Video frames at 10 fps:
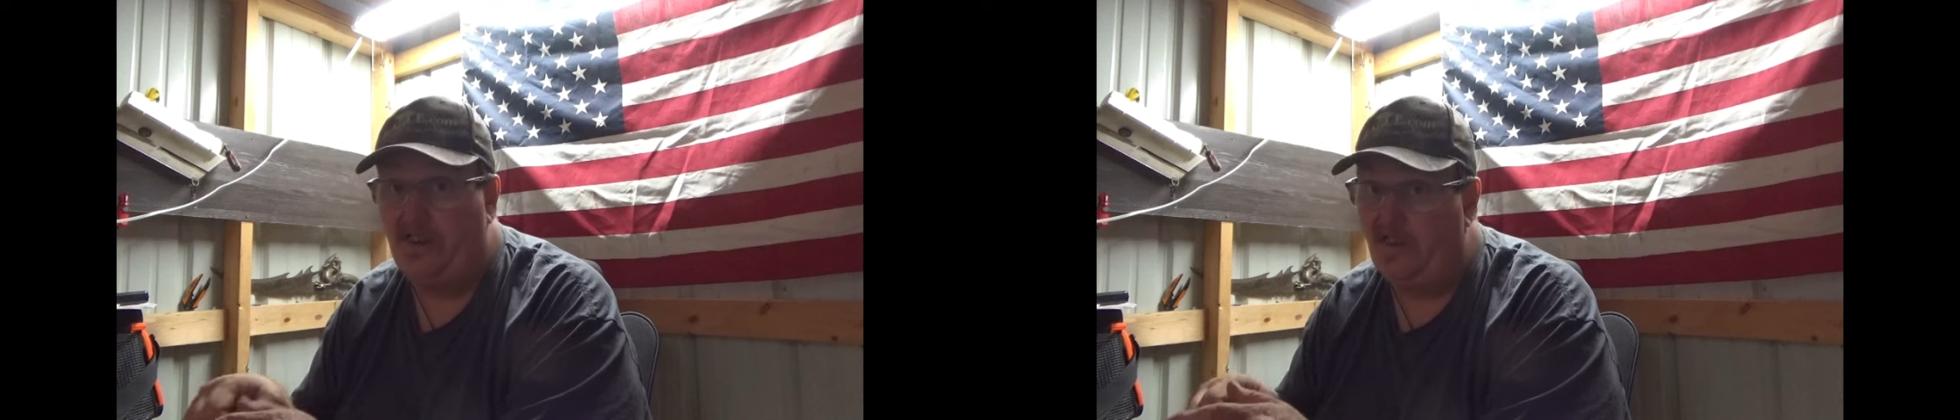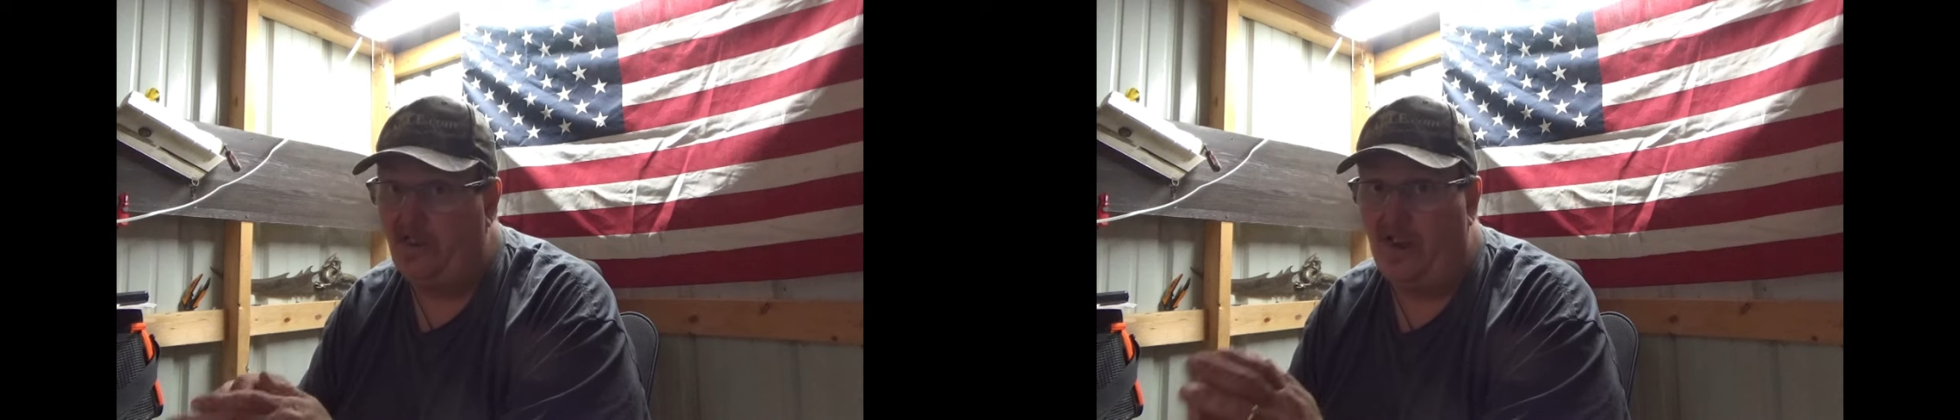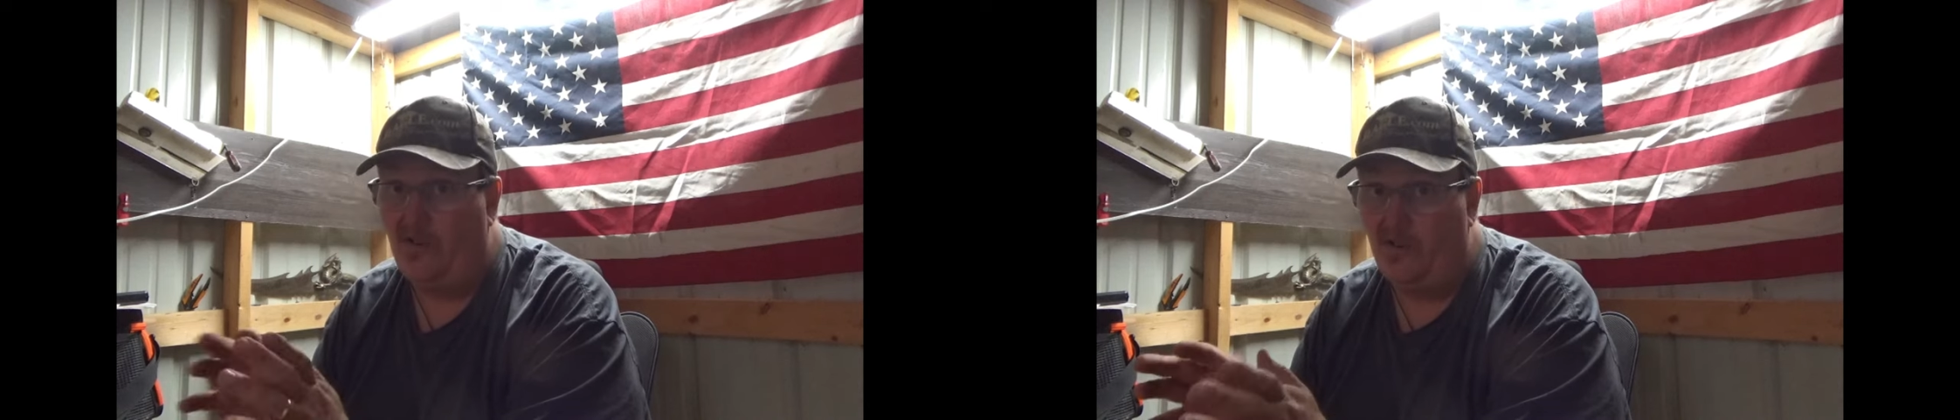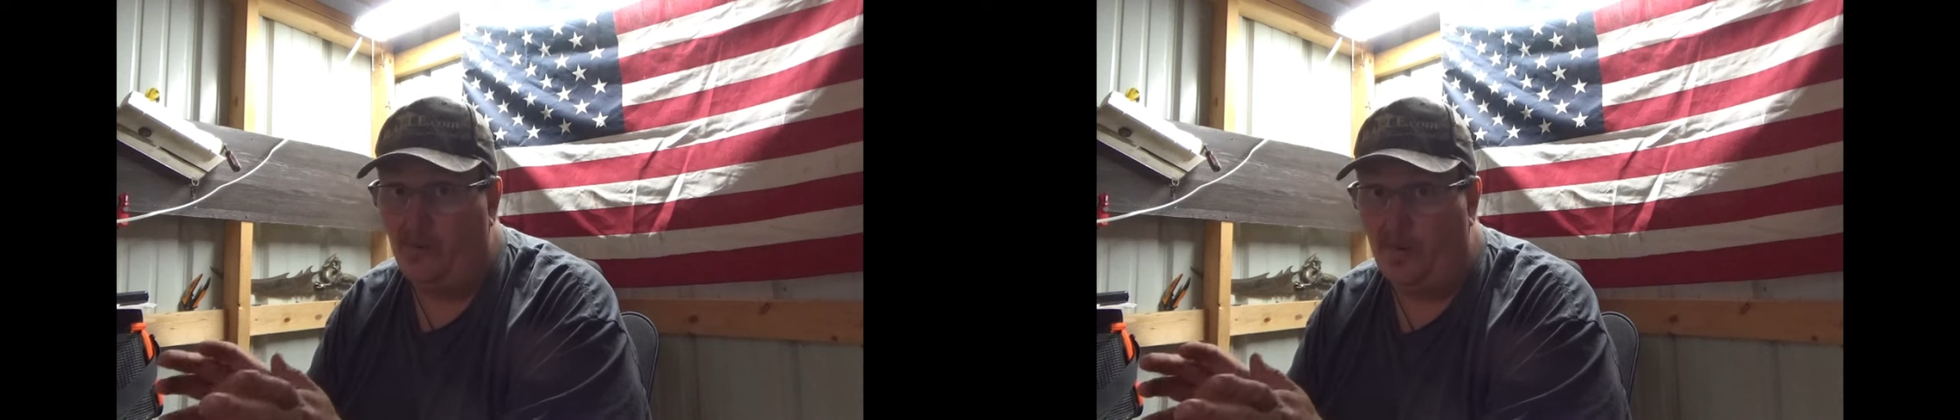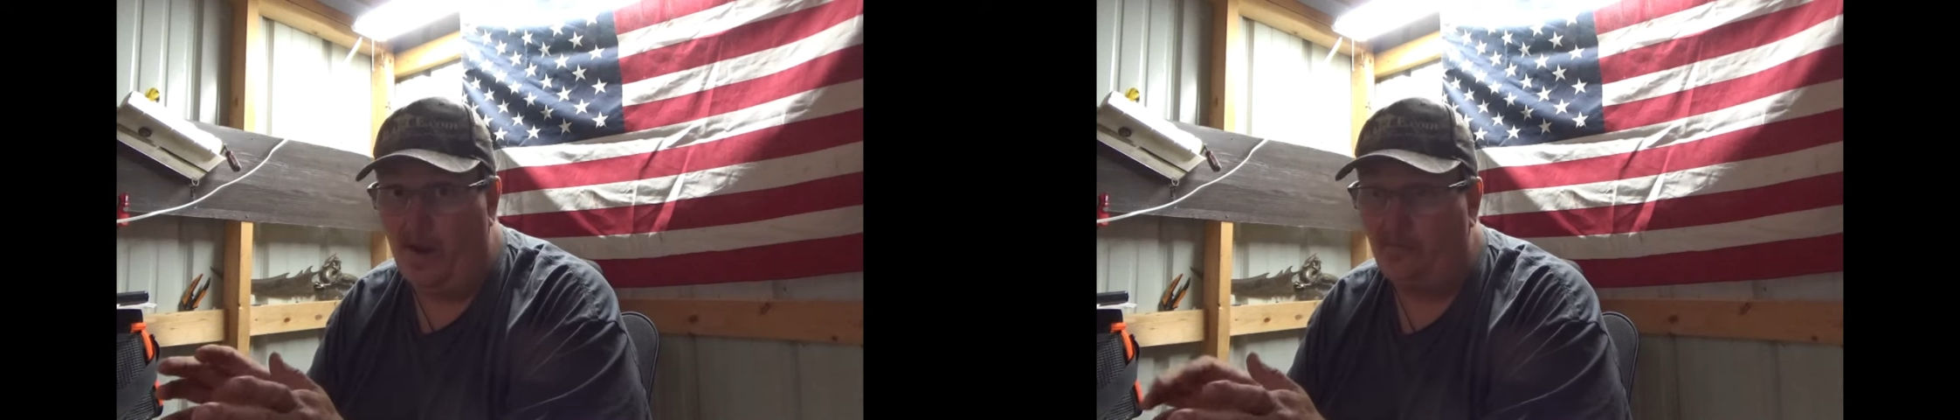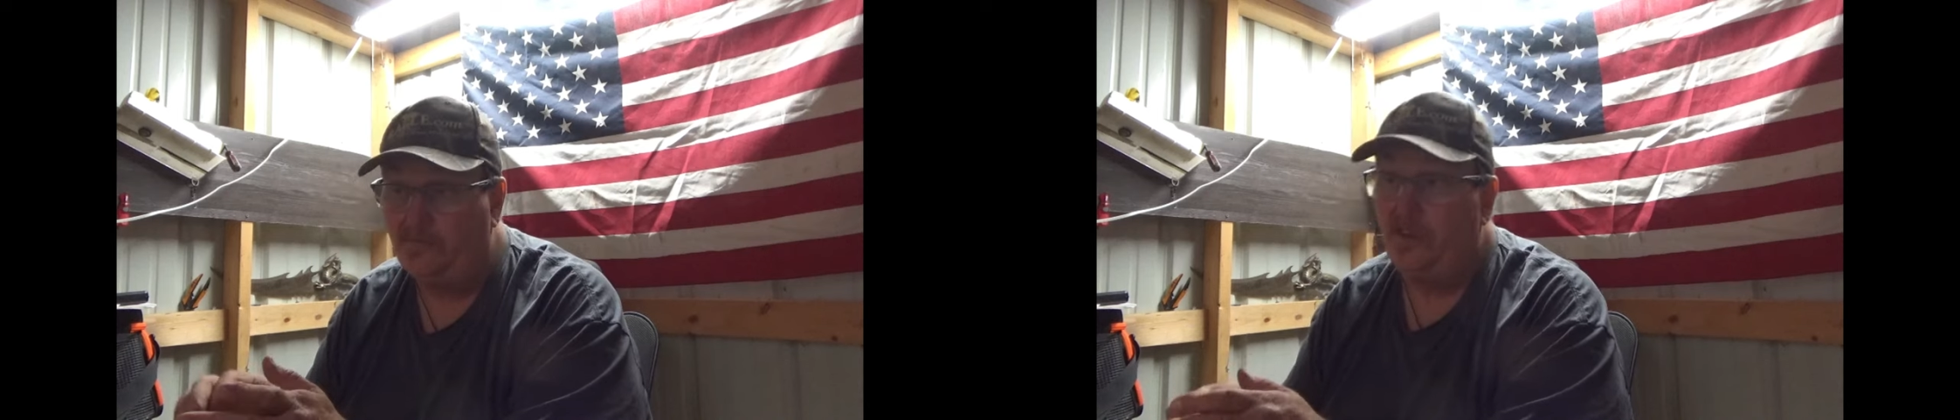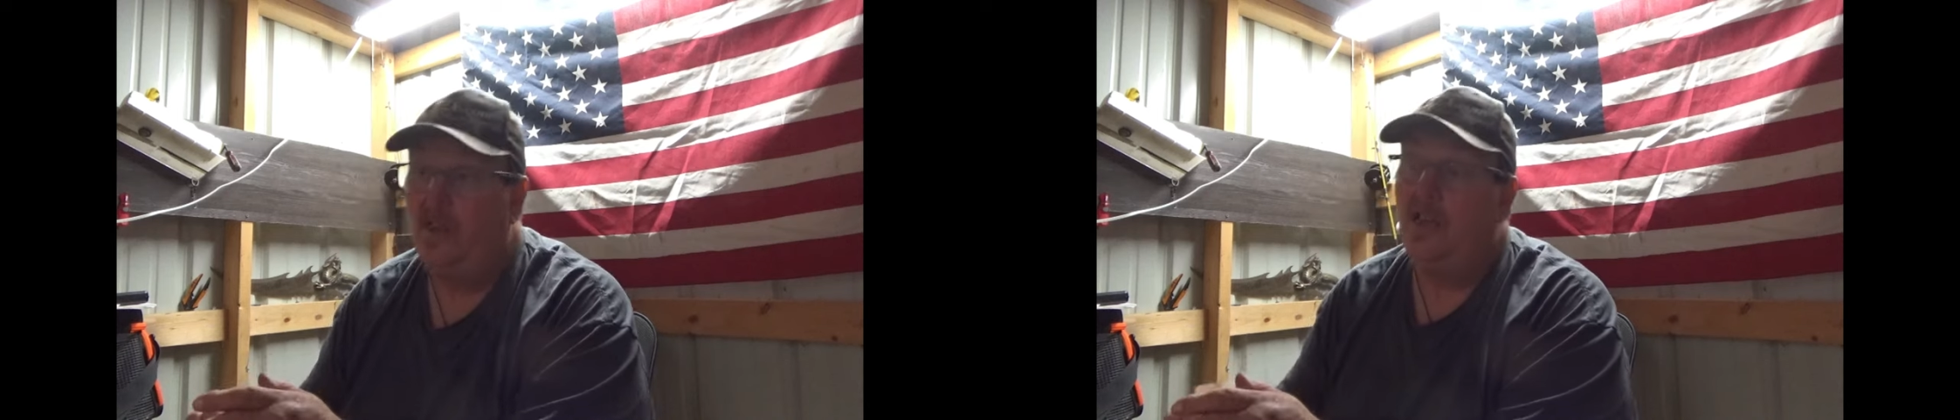and then you got real problems.